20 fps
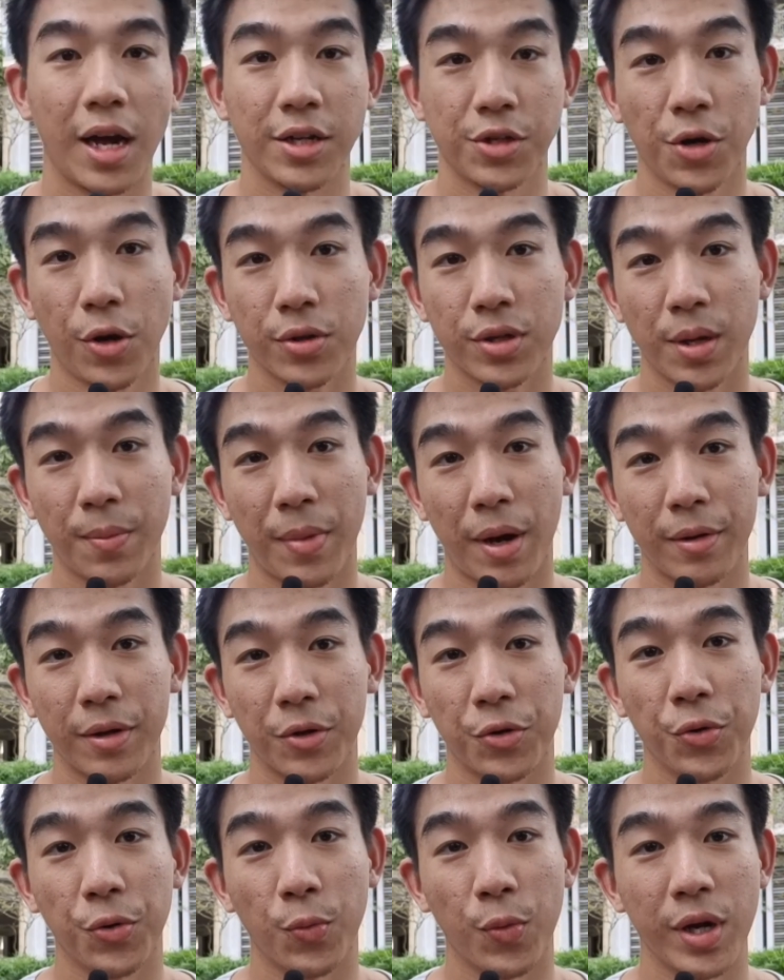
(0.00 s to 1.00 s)
I talked about a
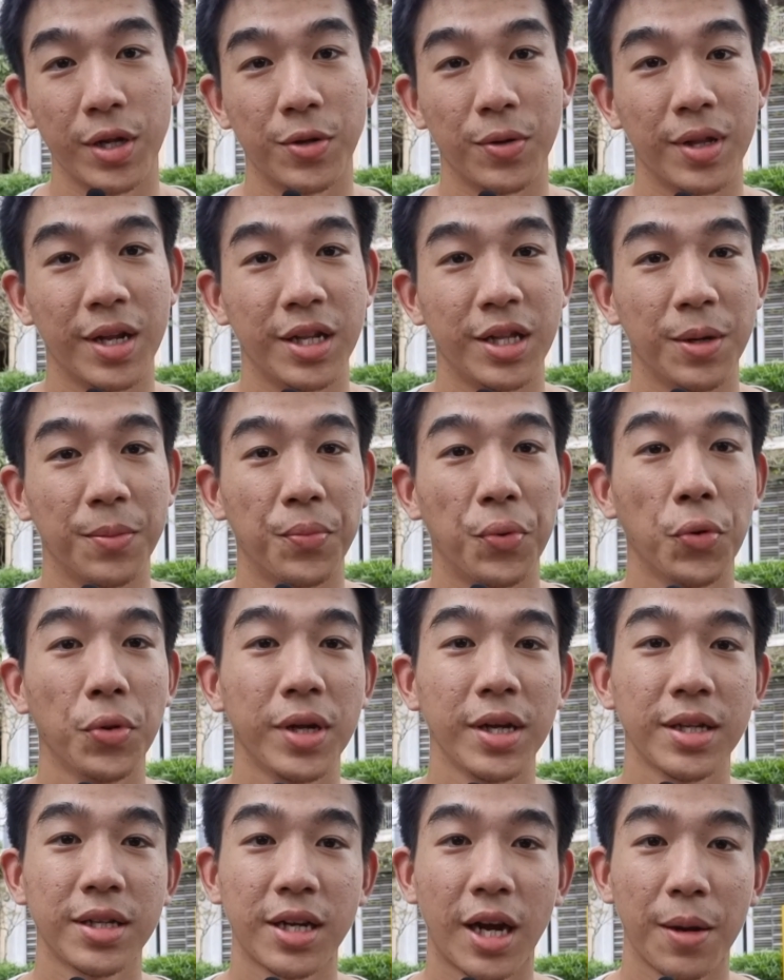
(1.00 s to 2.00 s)
good way to learn the
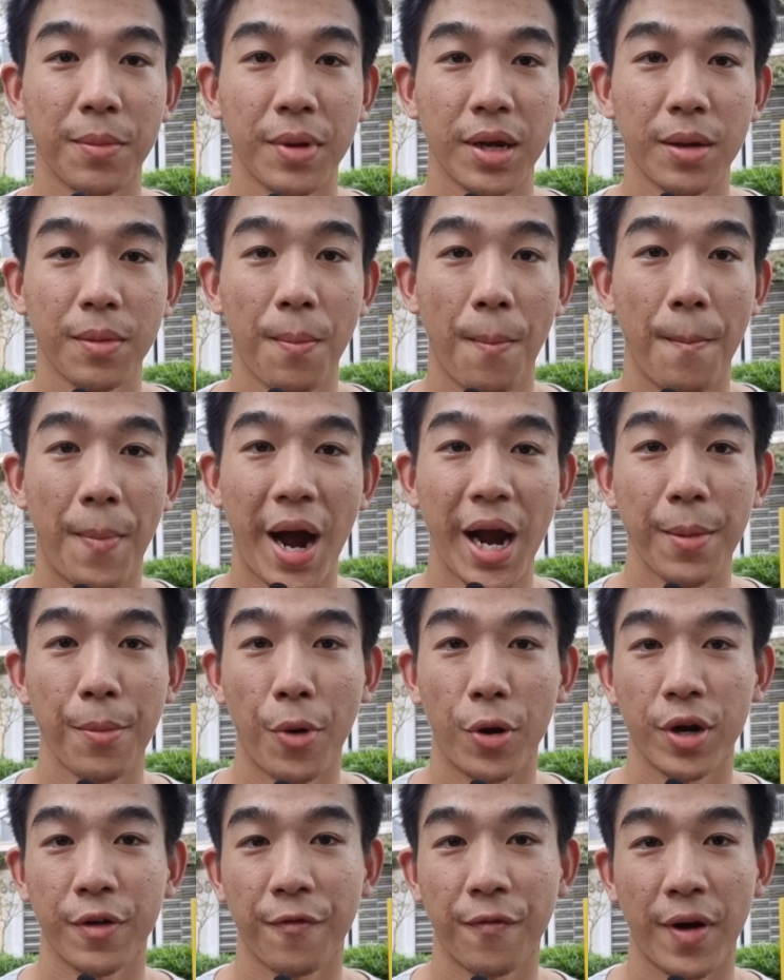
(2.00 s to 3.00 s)
pulling timing by
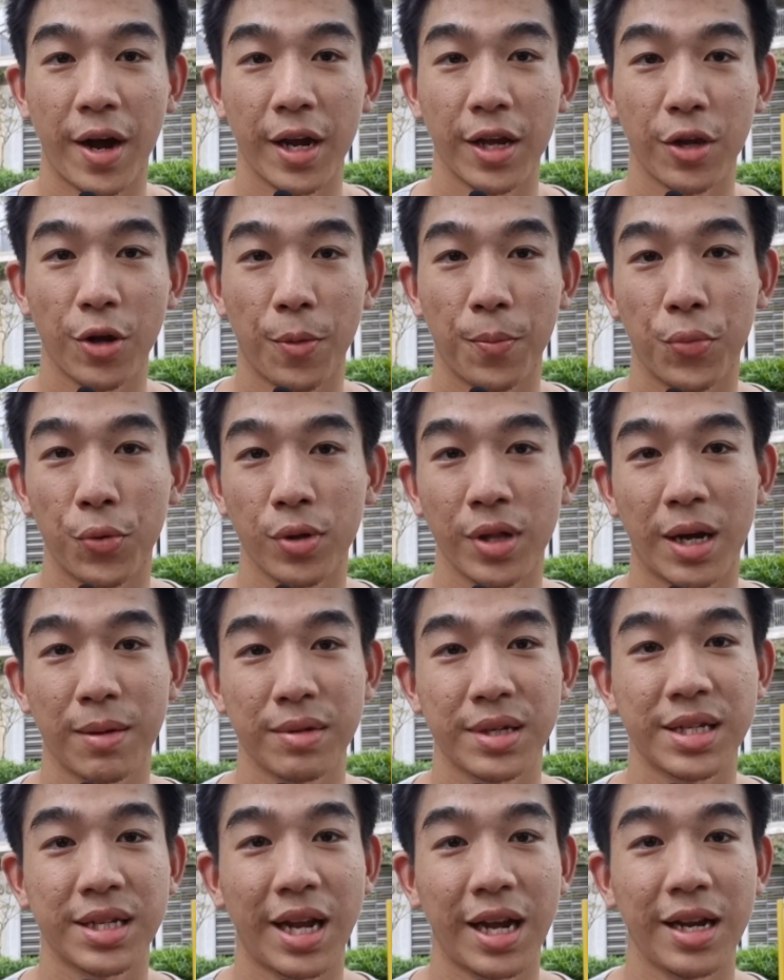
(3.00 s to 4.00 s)
modifying your pull-up
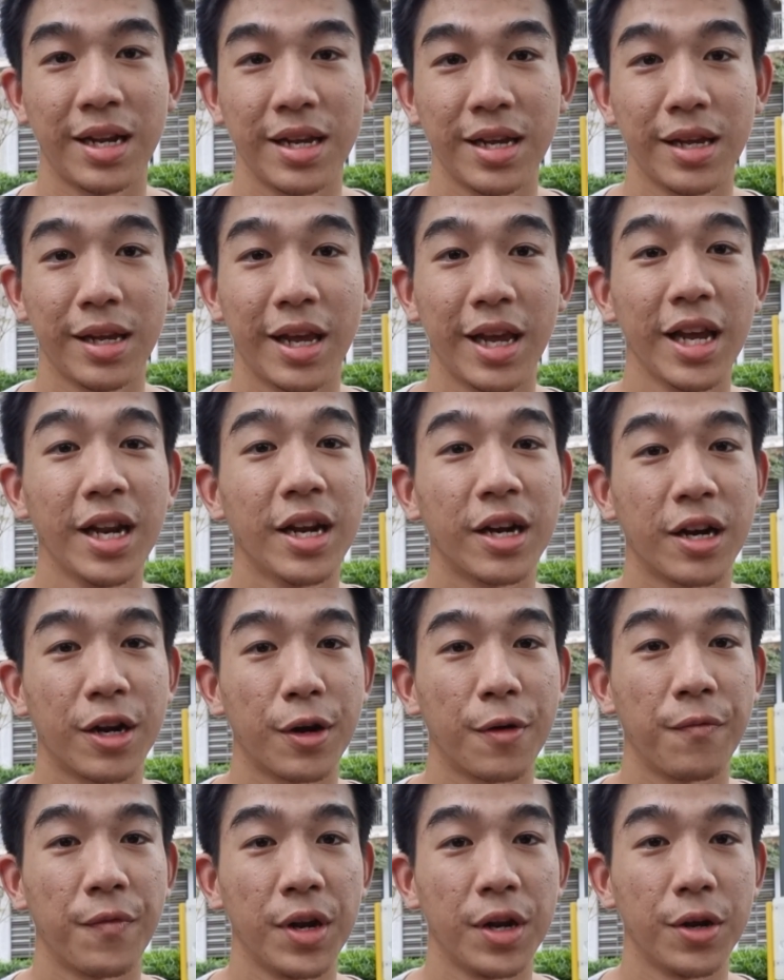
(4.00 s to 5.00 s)
slightly in
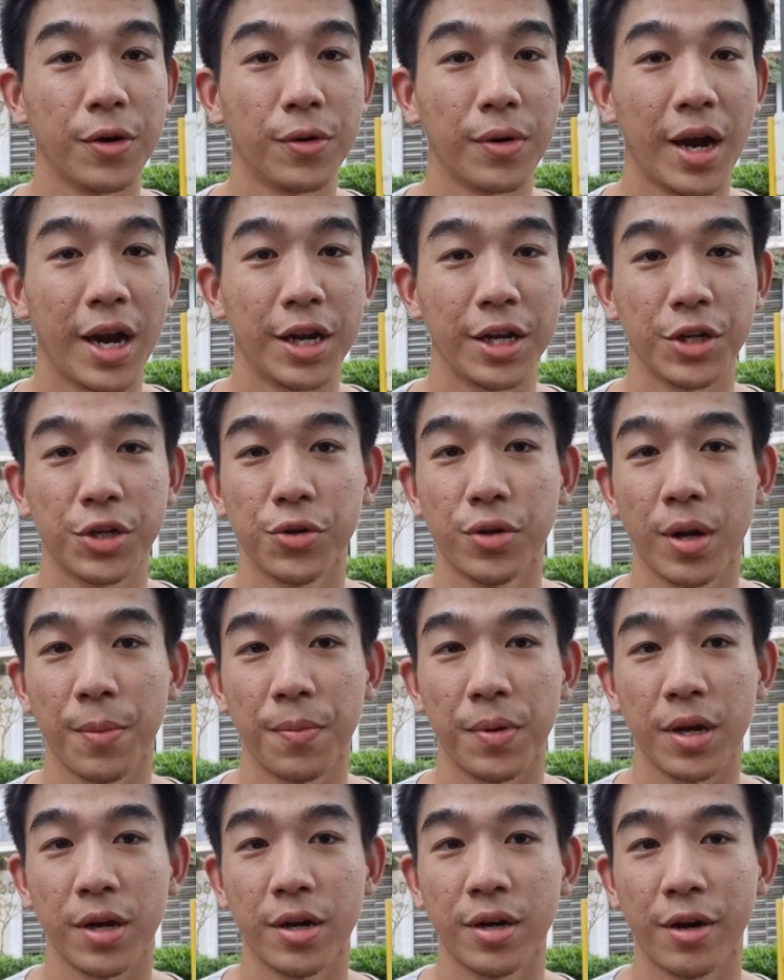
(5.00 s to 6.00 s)
another video, and it should
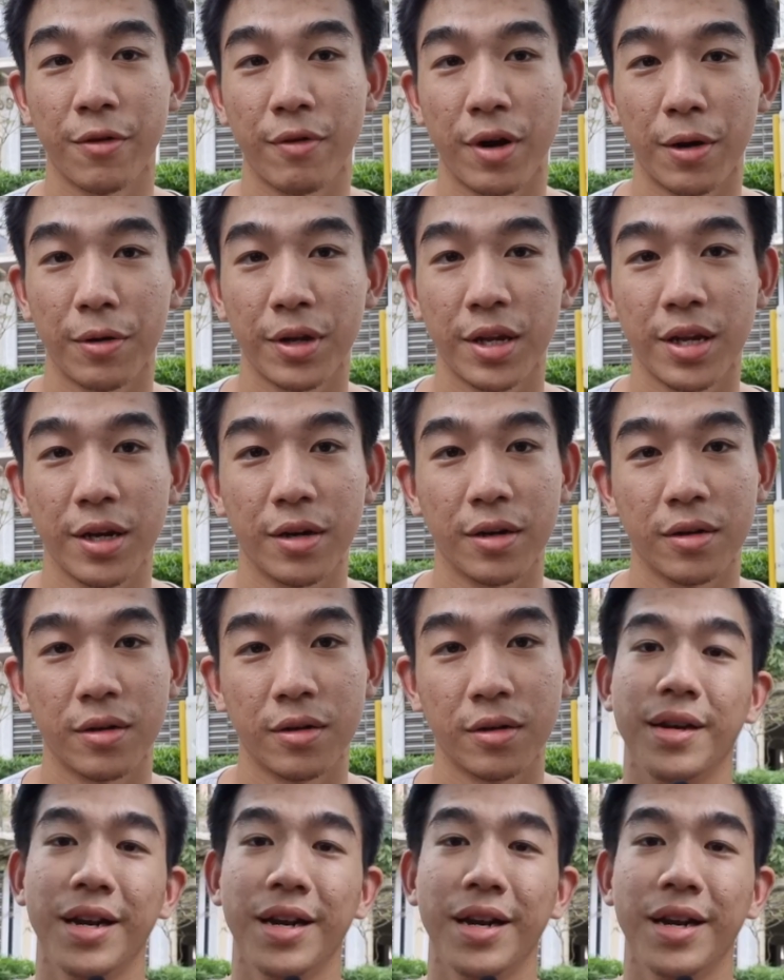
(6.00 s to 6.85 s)
appear around here.